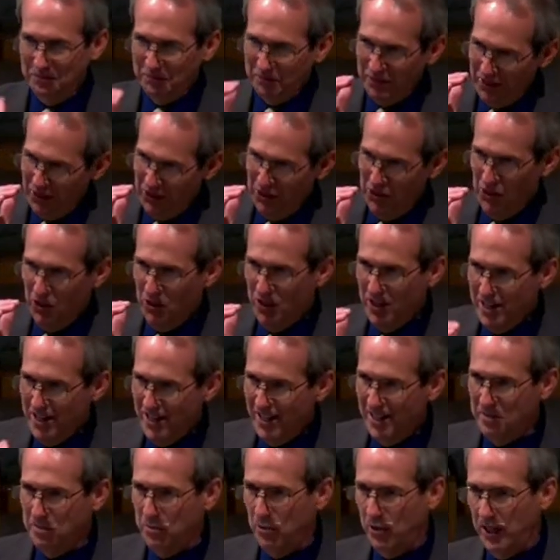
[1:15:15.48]
you're a
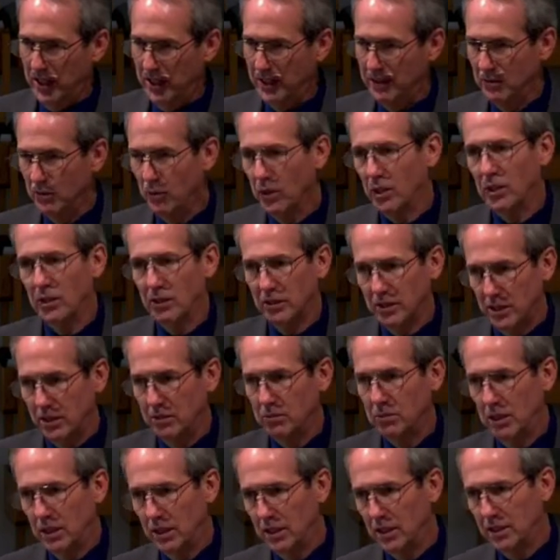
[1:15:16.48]
hybrid." Well, you, may,
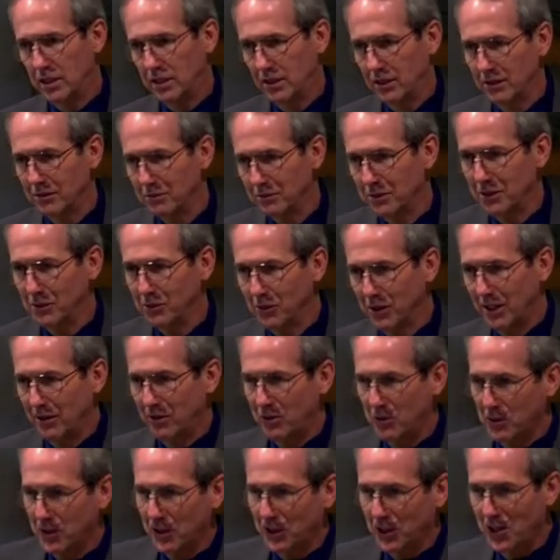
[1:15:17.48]
you know, you know, whatever you
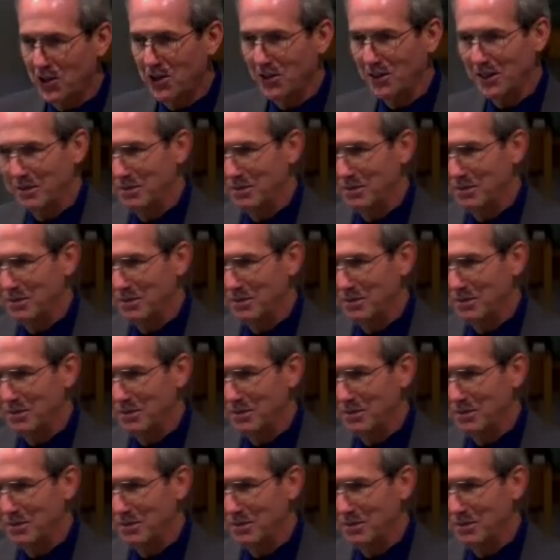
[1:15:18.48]
want to call him,